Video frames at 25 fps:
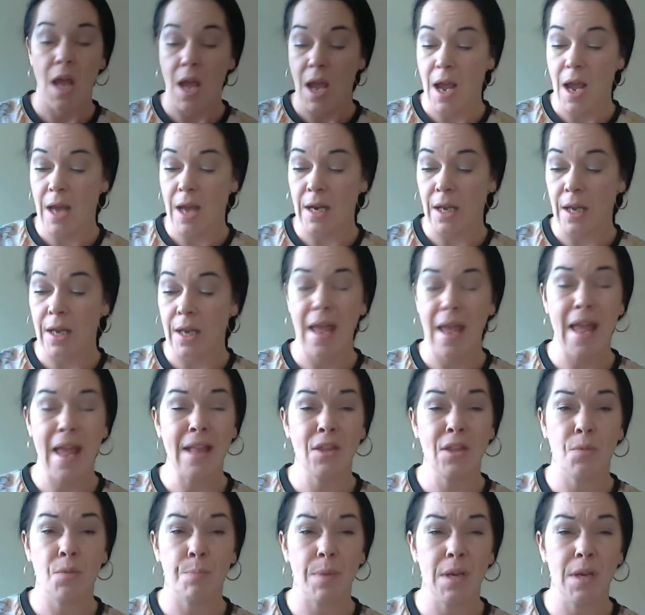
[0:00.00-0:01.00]
and they're going to
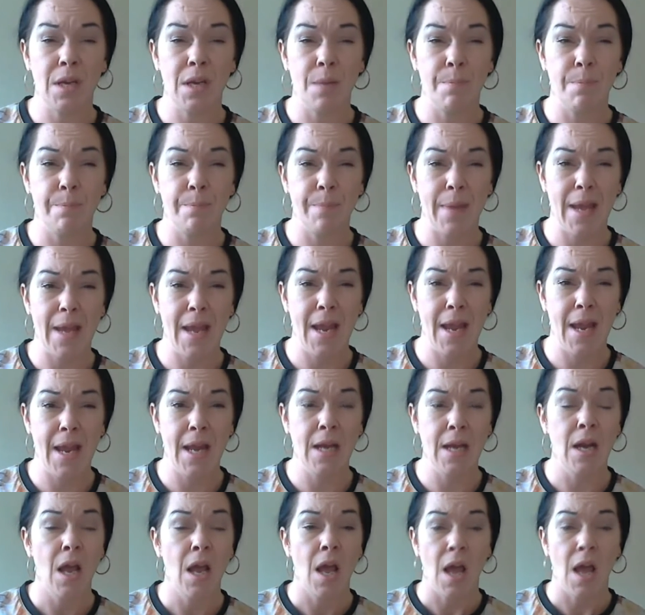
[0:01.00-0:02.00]
end up in the
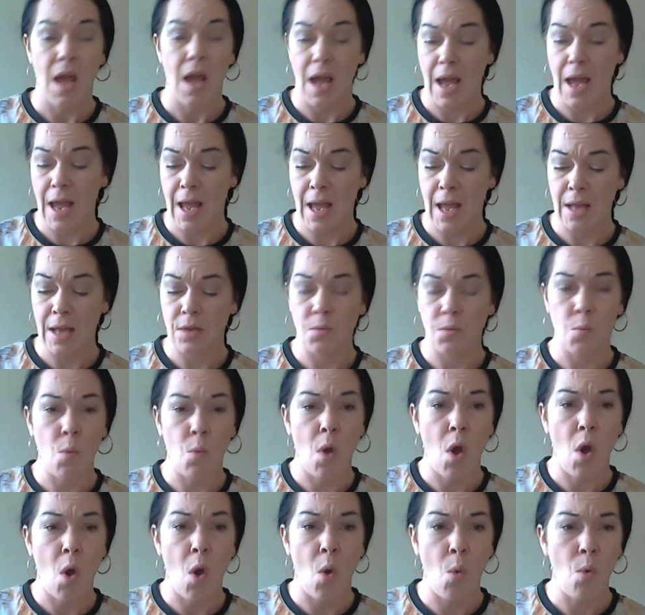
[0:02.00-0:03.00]
bin, and
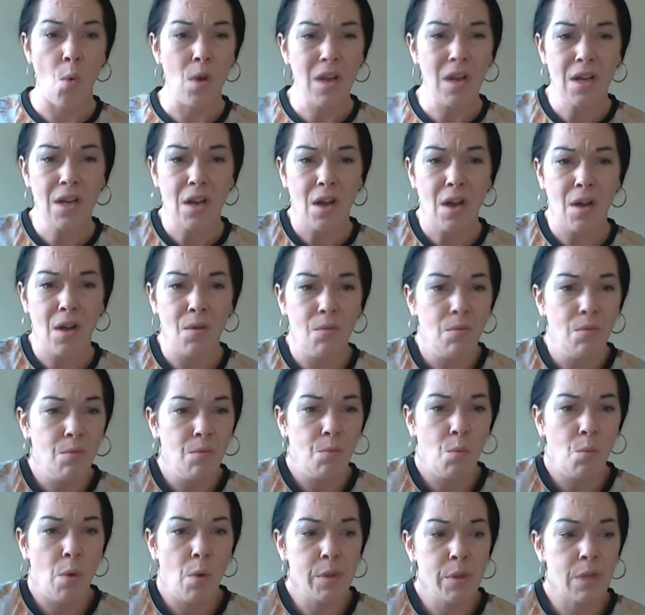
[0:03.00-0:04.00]
well, you know,
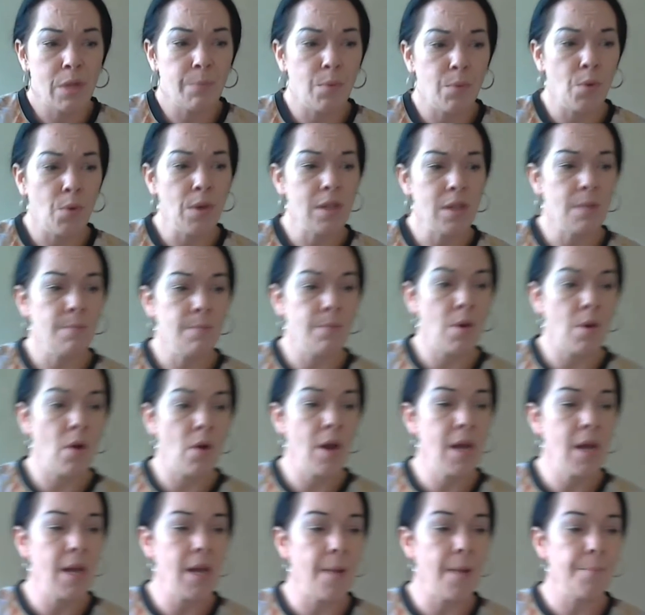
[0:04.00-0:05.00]
what was the point in
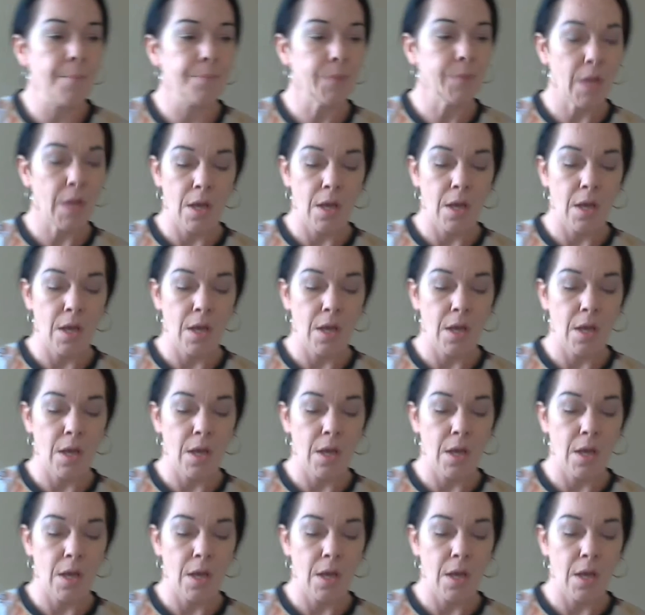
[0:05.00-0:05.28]
buying it?